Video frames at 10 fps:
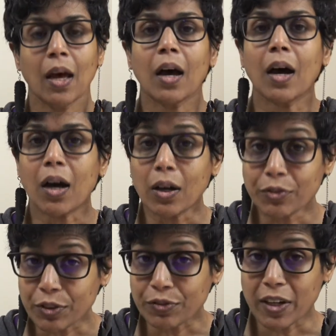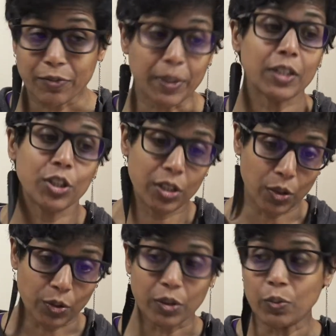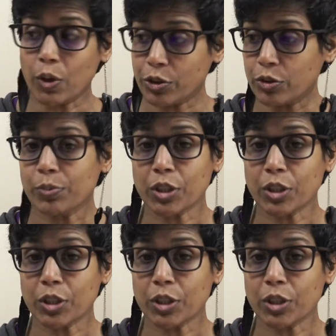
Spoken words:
After 5 minutes, she can go to the washroom.